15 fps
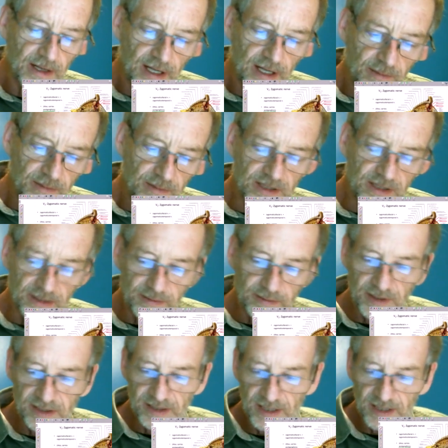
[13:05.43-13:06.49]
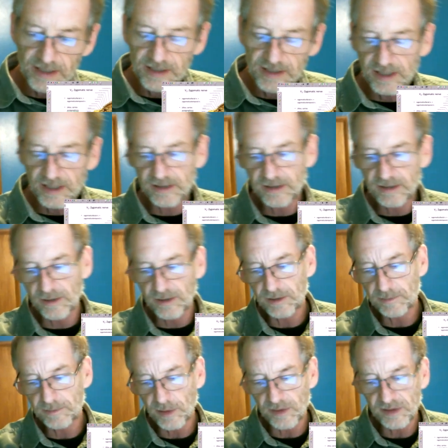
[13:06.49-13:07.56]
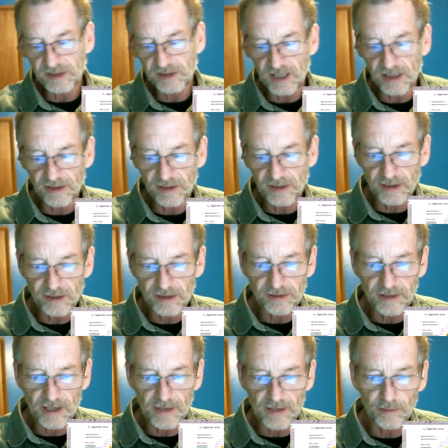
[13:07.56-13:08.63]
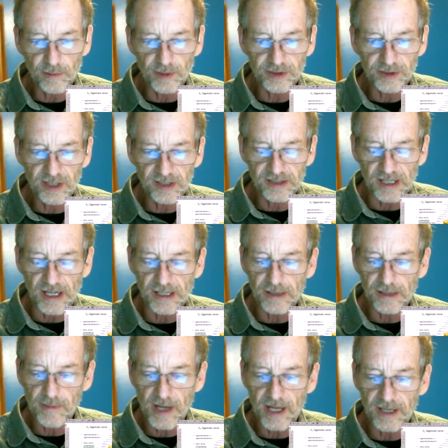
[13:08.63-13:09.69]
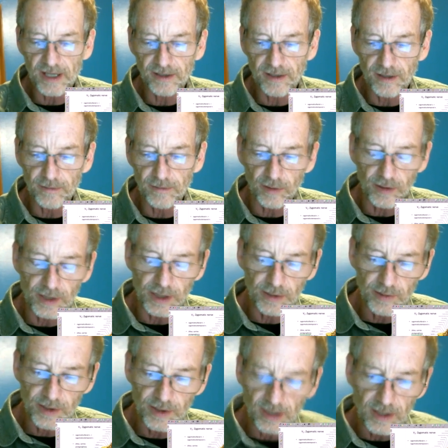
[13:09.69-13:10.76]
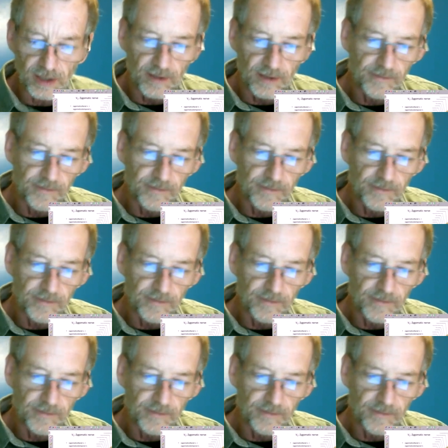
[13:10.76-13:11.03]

because we said that those postganglionics travel with the zygomatic nerve. Well, here we are